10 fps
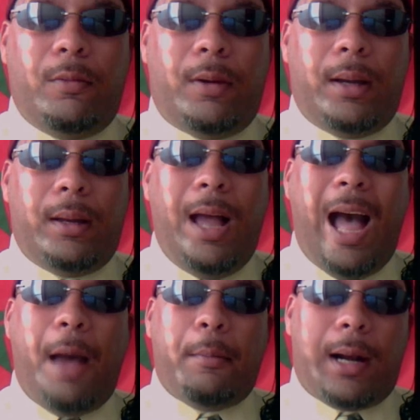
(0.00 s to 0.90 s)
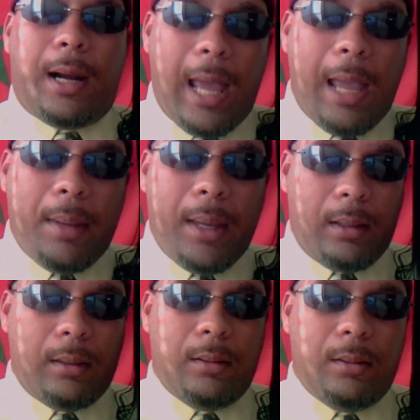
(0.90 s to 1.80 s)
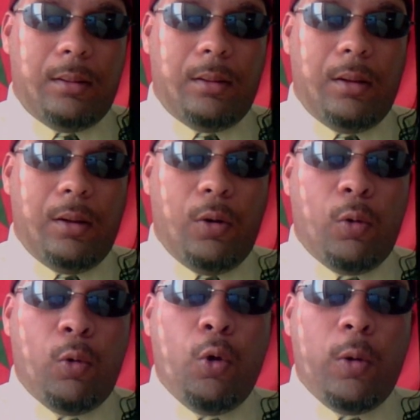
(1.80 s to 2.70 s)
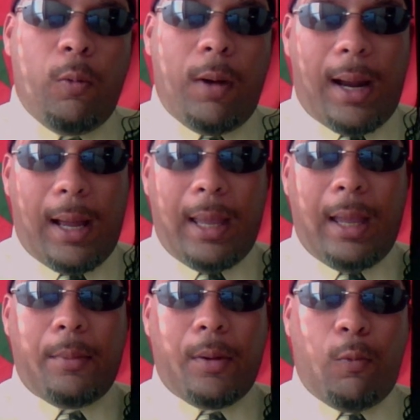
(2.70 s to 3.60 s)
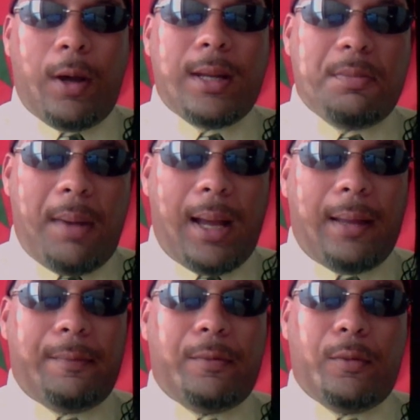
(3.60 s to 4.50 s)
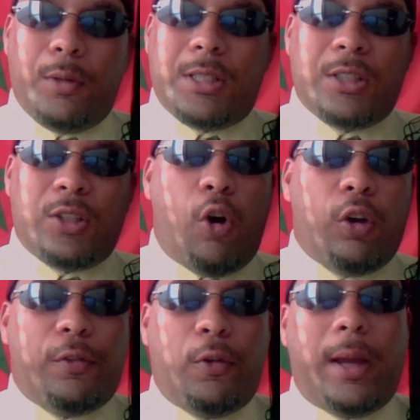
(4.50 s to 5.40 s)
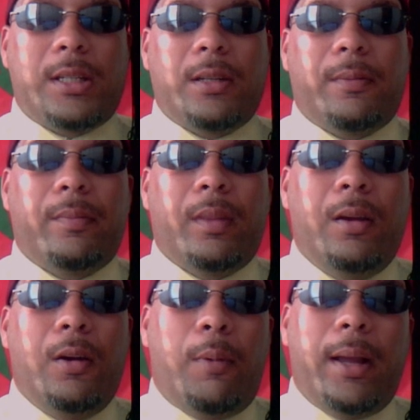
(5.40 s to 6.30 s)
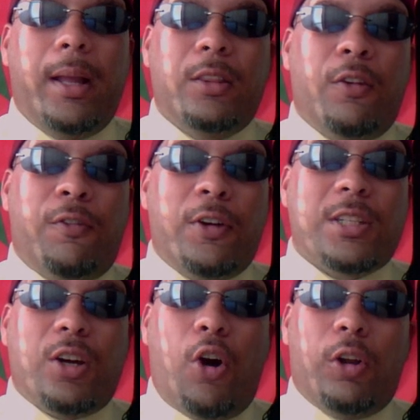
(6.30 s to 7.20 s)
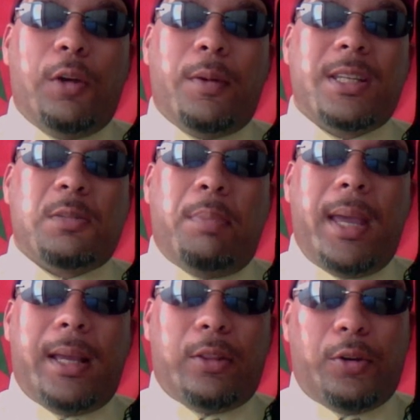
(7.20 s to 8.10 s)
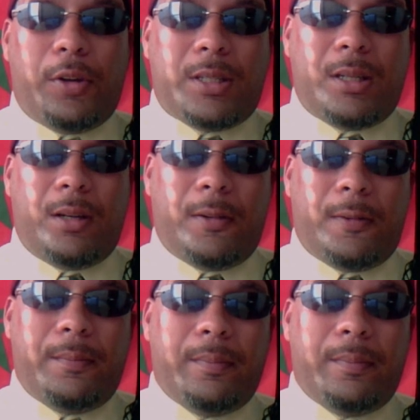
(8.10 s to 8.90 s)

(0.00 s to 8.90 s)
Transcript: Right? I'm claiming who and what I am and what is mine, which is all of creation. Right? The voice of the Holy One is speaking through your tongue.